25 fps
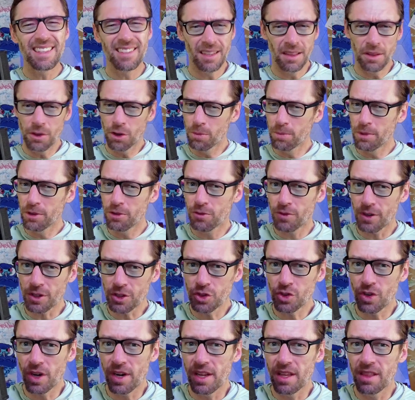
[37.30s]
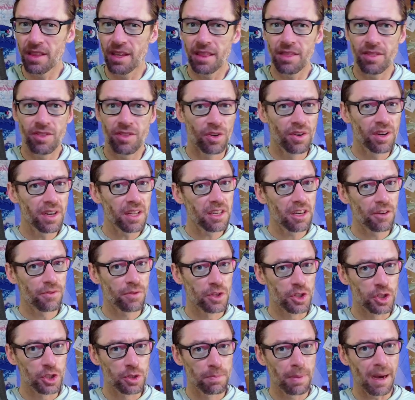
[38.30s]
a little bit frustrating that they're in a
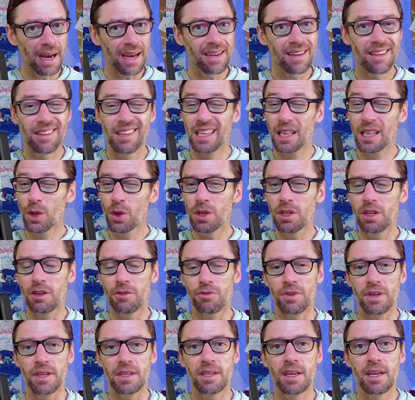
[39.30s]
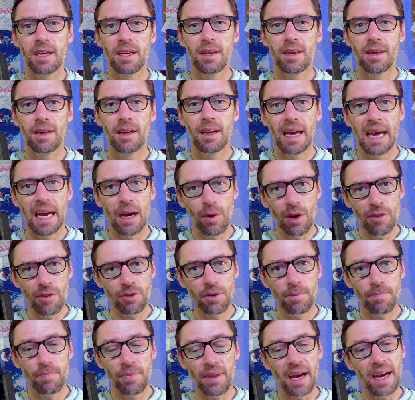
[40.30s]
different spot and they look different.
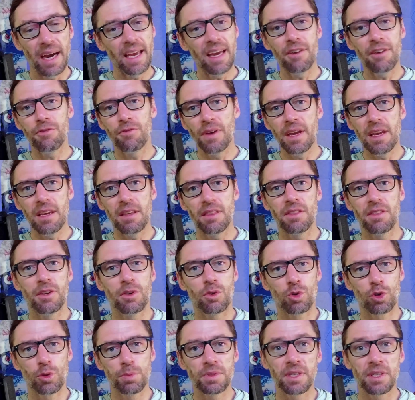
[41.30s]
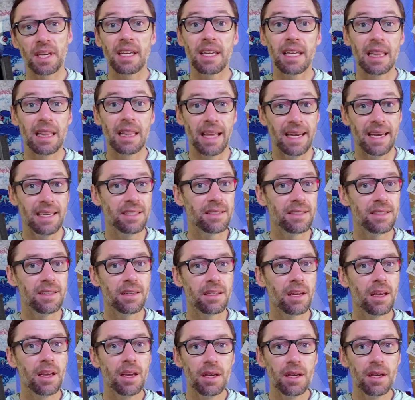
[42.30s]
However, I have faith that groups like Atlassian